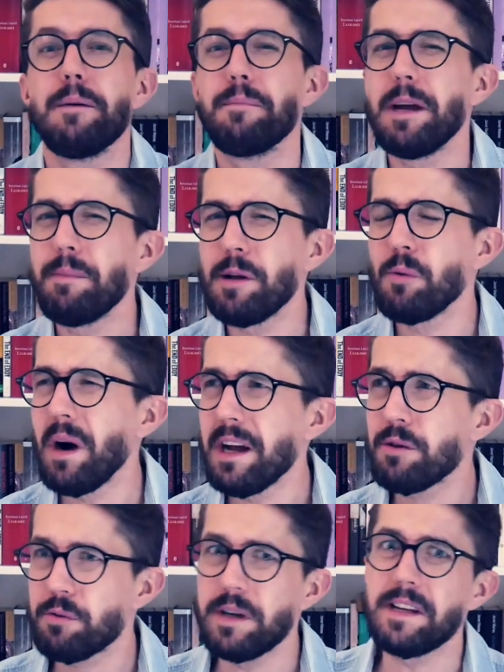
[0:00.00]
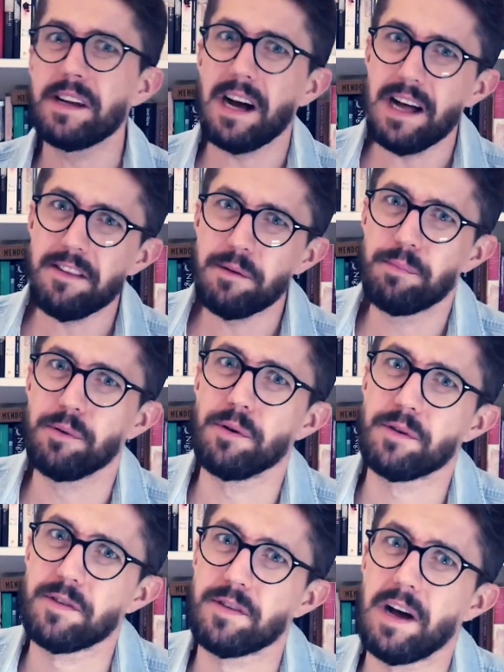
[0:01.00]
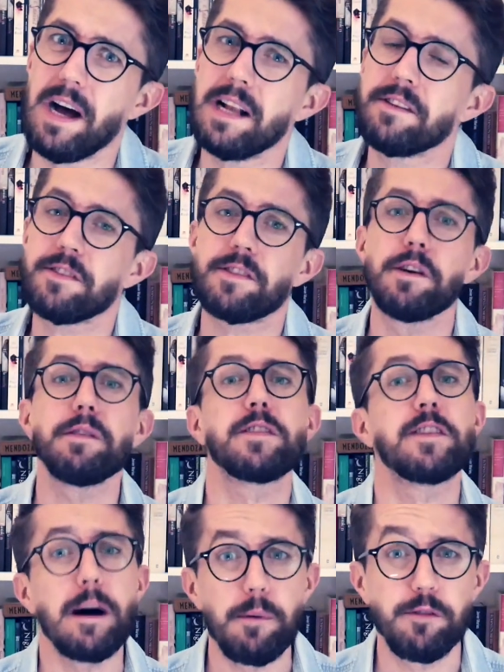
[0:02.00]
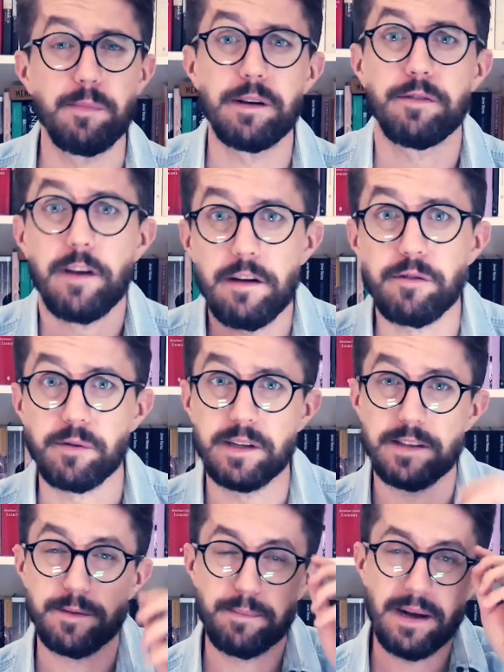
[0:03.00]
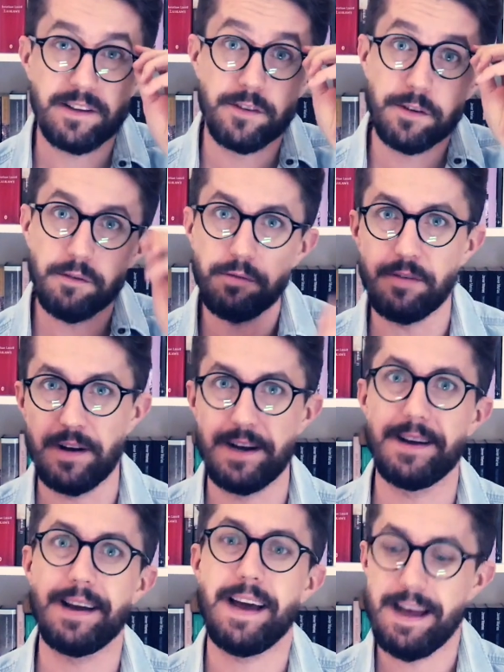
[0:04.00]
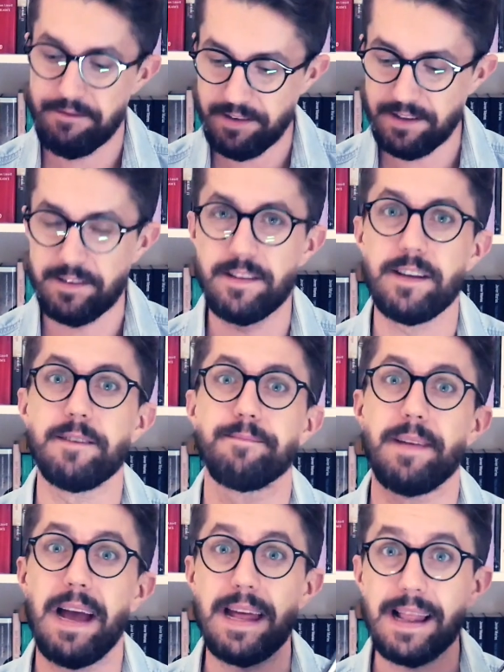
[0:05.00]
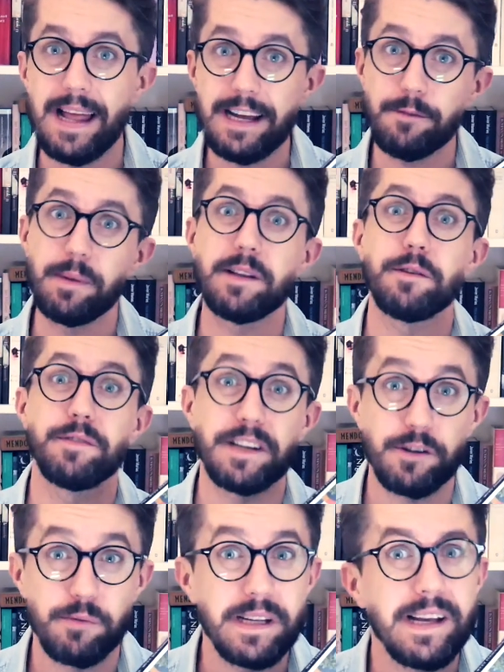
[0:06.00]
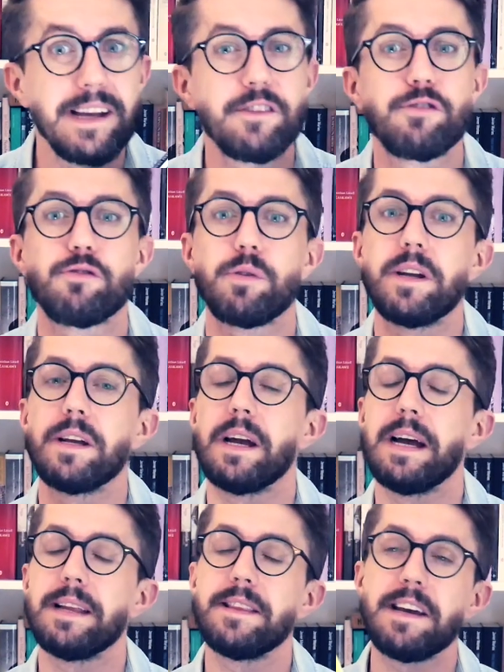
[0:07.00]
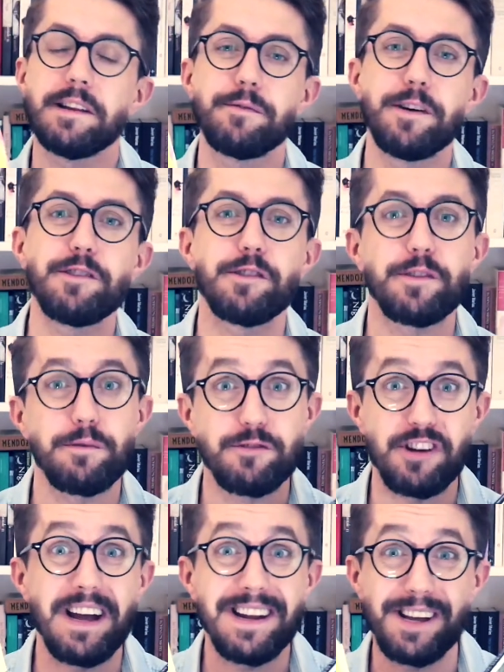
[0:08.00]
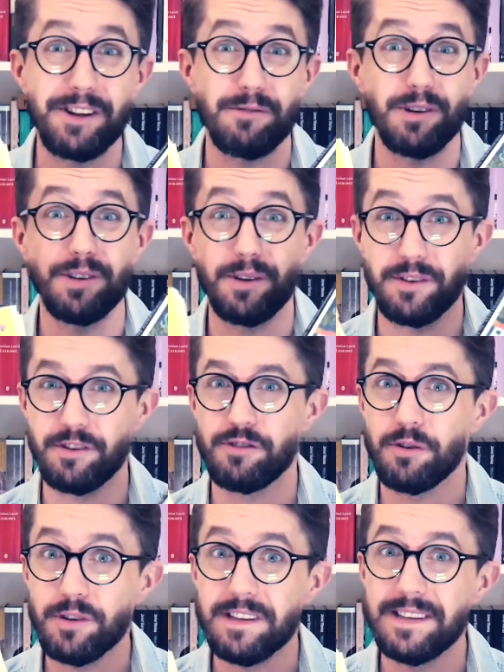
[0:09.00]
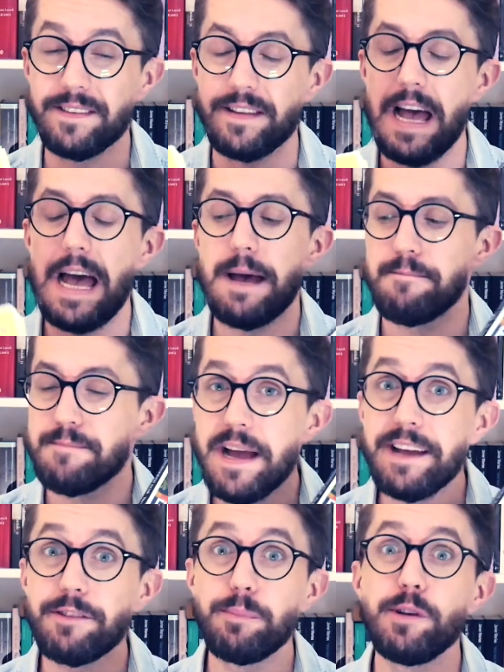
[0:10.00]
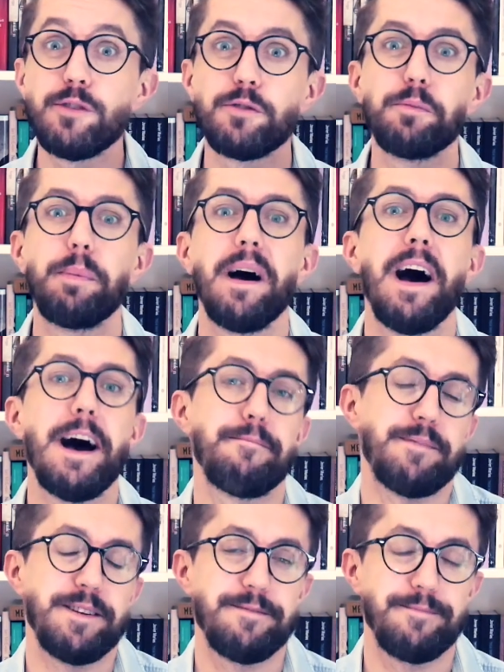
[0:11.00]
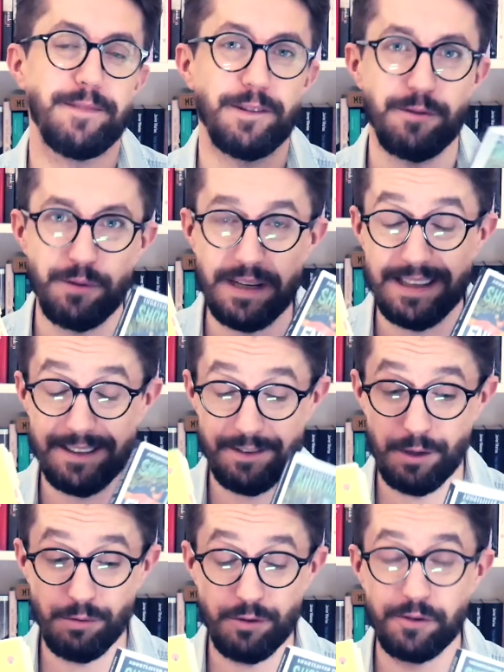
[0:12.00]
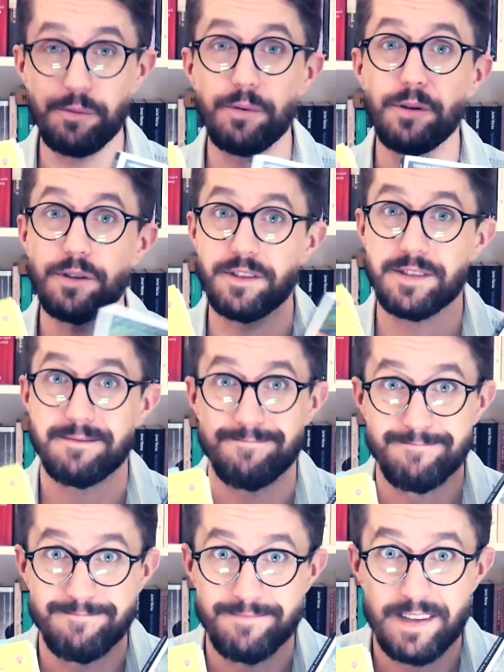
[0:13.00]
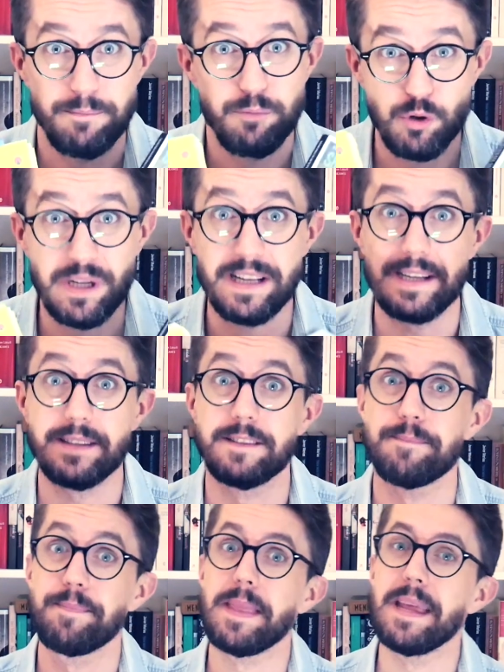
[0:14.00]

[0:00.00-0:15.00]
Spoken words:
Maybe while reading other books, I'll discover some of my favorites, but so far, having the Enlightenment of the Greengage tree and the Adventures of China Iran on the shortlist makes me super happy. Really, those two books, brilliant.